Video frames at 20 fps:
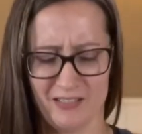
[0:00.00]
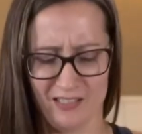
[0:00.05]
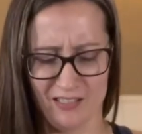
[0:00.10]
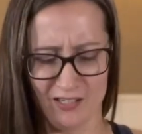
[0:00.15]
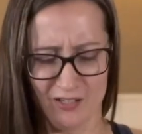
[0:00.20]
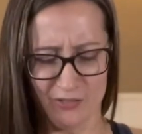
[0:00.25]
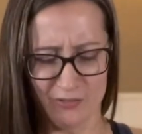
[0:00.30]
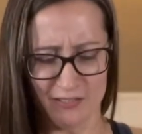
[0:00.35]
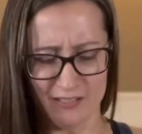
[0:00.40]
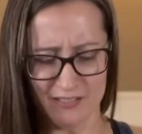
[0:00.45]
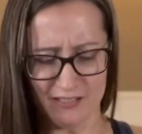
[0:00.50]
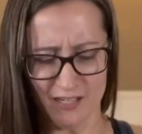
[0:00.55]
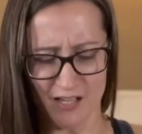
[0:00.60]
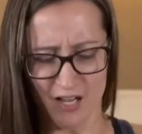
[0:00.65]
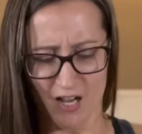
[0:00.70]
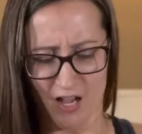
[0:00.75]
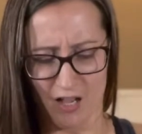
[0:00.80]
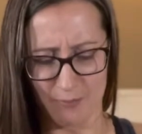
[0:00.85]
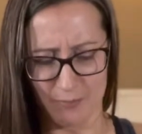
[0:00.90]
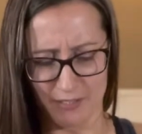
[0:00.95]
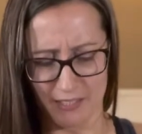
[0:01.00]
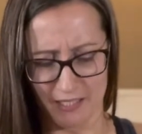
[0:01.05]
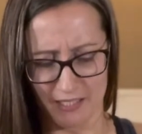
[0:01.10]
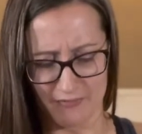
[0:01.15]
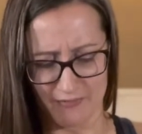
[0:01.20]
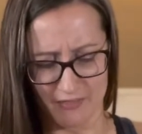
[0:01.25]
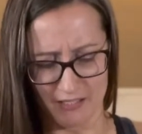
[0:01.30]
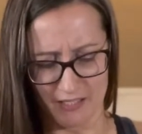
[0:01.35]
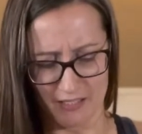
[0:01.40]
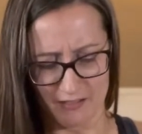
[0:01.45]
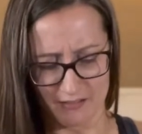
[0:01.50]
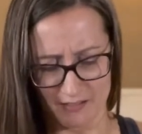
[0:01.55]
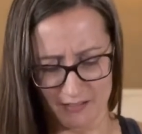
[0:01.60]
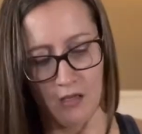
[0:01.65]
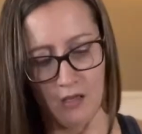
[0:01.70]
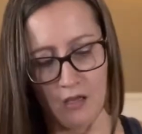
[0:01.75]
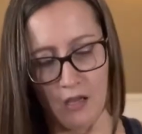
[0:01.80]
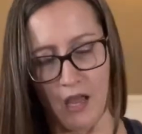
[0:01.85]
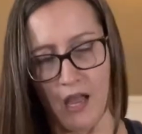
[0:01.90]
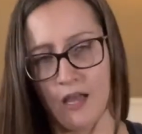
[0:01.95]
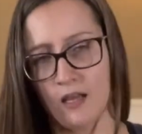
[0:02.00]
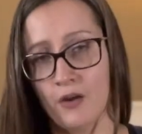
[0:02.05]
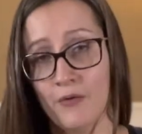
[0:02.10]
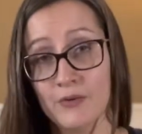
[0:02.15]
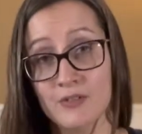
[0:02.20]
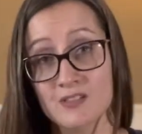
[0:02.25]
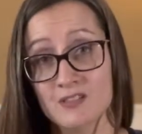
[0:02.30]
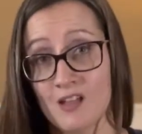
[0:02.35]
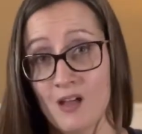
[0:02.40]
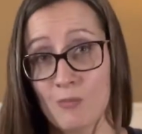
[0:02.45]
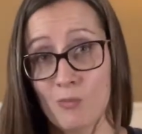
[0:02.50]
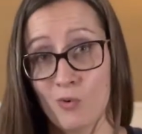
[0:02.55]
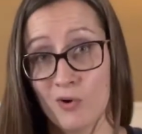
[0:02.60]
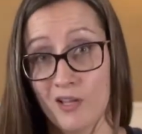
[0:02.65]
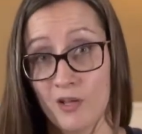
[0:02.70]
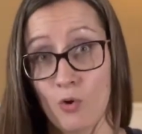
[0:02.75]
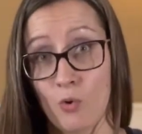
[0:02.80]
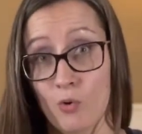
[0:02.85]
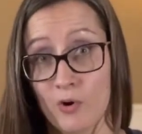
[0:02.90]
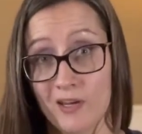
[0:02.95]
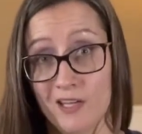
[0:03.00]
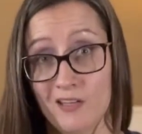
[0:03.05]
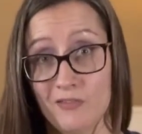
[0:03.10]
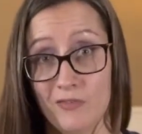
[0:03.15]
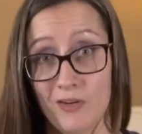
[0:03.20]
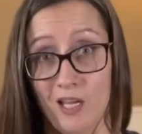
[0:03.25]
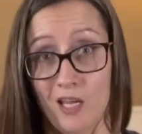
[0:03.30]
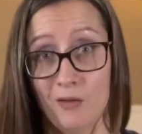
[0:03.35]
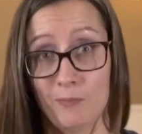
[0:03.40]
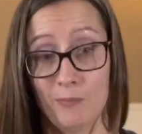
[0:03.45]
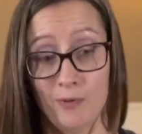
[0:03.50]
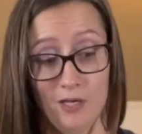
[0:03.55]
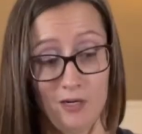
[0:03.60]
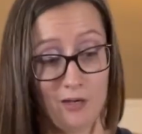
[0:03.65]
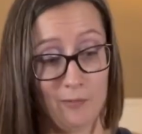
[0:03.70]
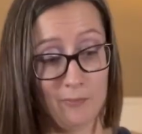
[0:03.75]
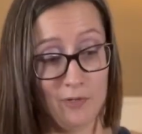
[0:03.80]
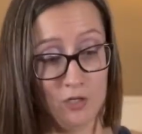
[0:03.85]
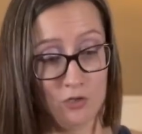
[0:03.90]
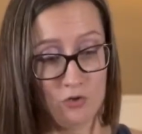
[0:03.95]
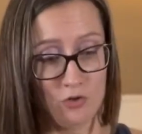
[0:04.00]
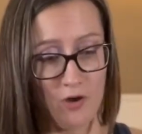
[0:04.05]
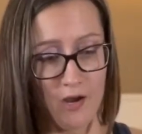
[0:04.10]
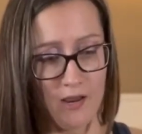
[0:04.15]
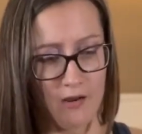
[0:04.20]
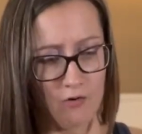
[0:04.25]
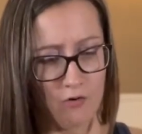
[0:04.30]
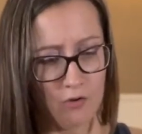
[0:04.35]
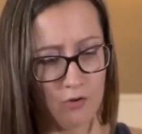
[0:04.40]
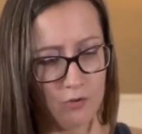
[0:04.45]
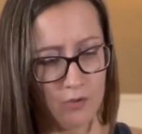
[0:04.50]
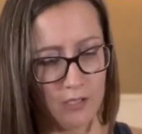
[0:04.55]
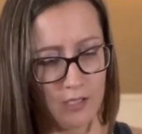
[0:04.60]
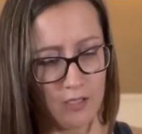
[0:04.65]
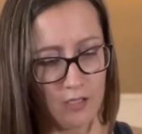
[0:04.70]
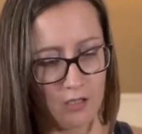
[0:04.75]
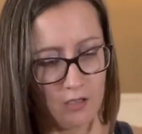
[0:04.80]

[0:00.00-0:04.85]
you know, let's not complicate things. I know it's not morning or evening, but I'm gonna try it real quick.